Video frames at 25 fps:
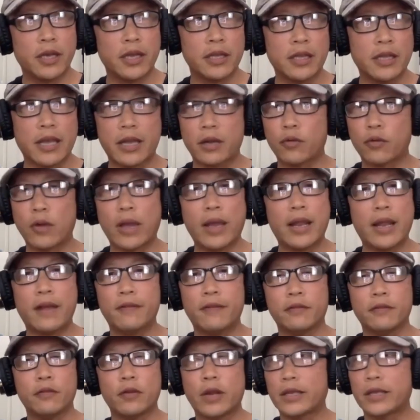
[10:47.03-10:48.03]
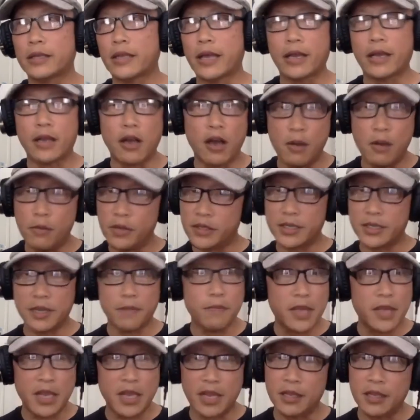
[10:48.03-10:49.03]
And like right out, right, like almost
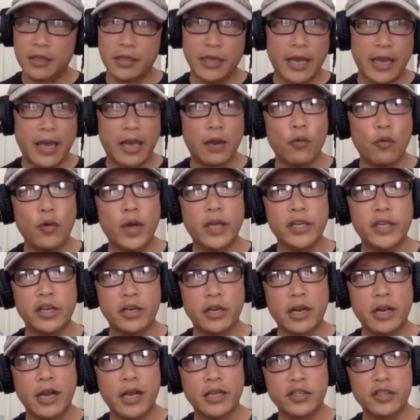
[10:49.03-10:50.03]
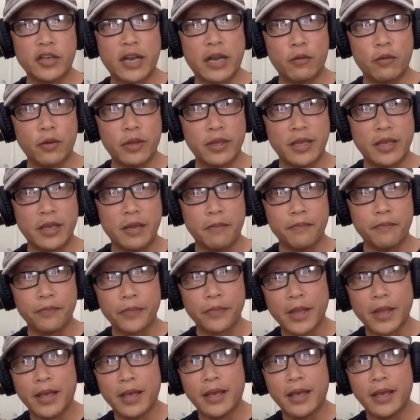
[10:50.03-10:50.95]
immediately, I had a one year contract with them,